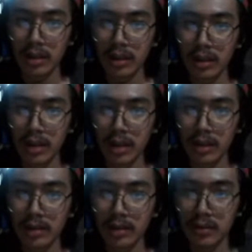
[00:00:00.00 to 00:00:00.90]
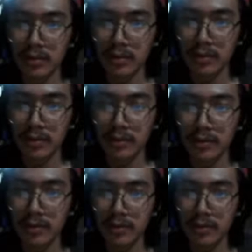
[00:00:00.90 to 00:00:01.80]
yeah, so for
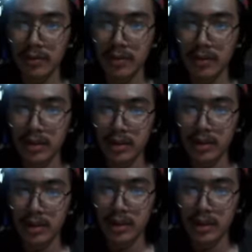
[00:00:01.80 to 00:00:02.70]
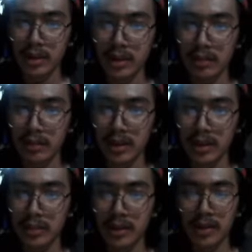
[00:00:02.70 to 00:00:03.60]
more
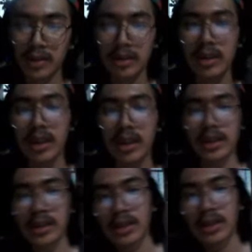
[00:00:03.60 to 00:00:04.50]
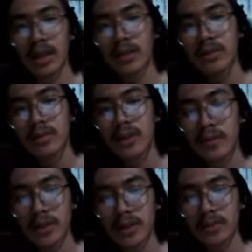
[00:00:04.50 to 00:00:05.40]
samples, so that is how
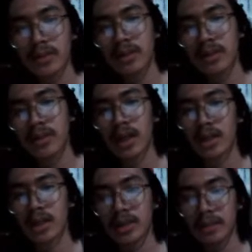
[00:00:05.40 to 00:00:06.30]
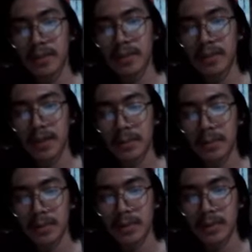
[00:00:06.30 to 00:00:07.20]
we convert our T
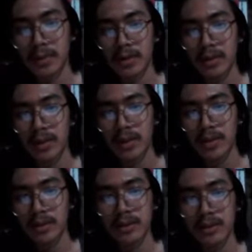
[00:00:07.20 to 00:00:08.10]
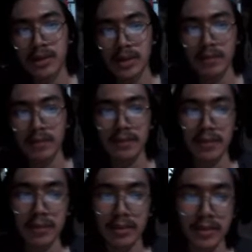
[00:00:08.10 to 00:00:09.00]
flip-flop to D
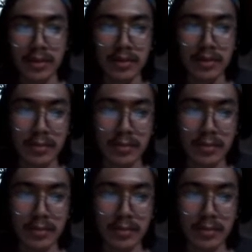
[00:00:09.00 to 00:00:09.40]
flip-flop. So